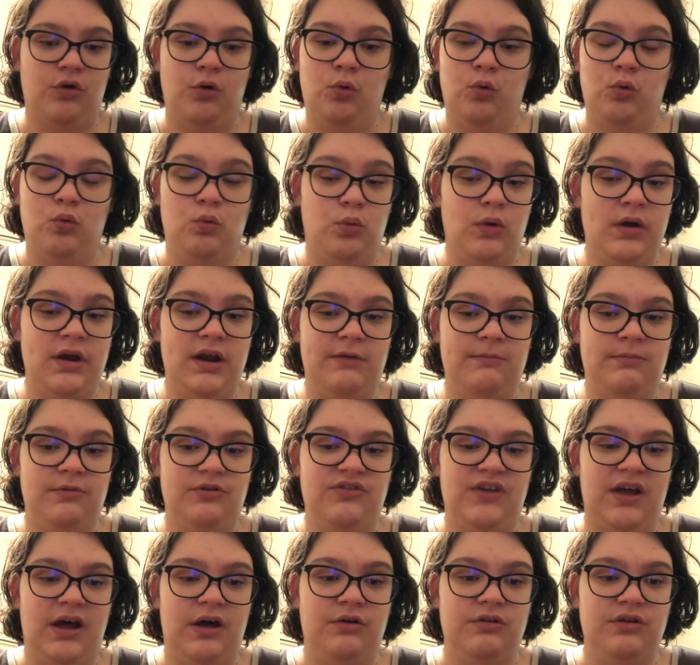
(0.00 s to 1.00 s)
or whatever
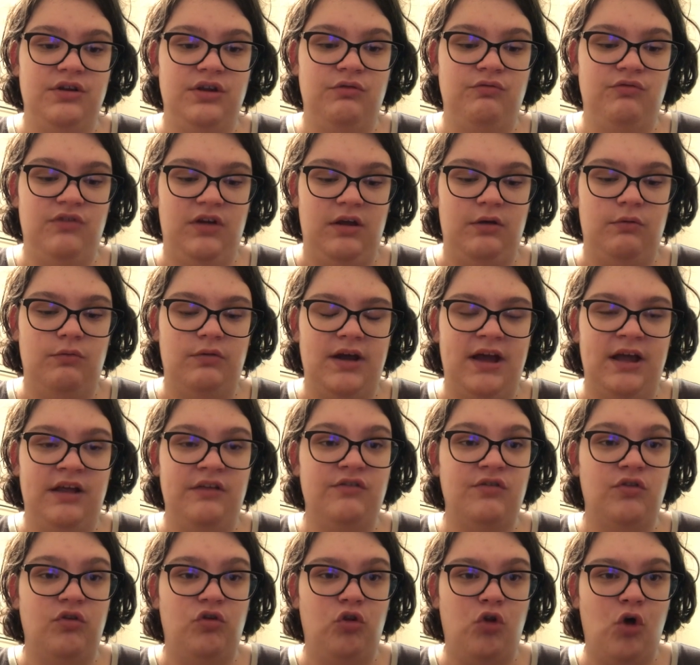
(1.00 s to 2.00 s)
talent you do,
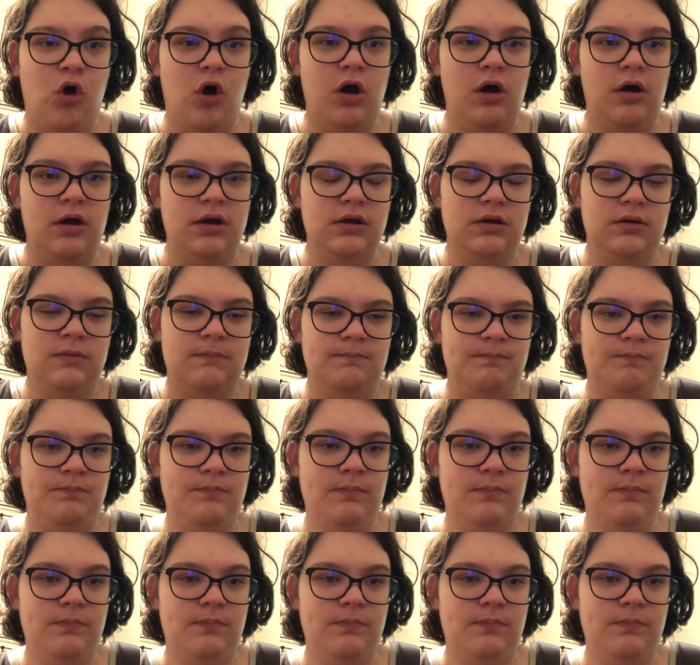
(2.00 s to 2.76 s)
as long